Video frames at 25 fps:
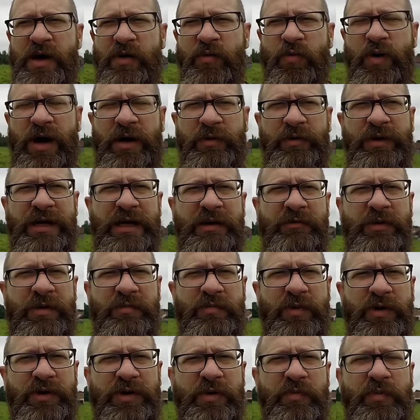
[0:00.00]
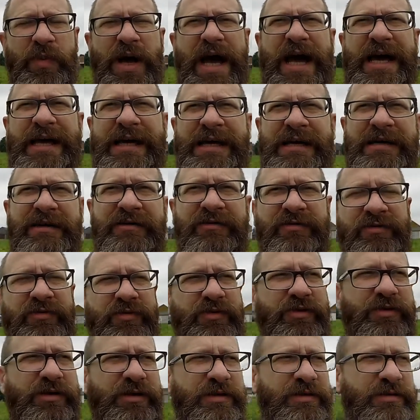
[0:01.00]
why would anyone bother paying
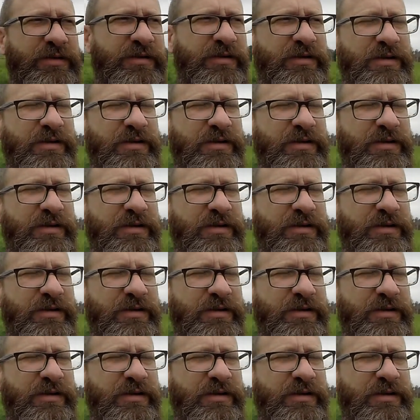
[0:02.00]
for it?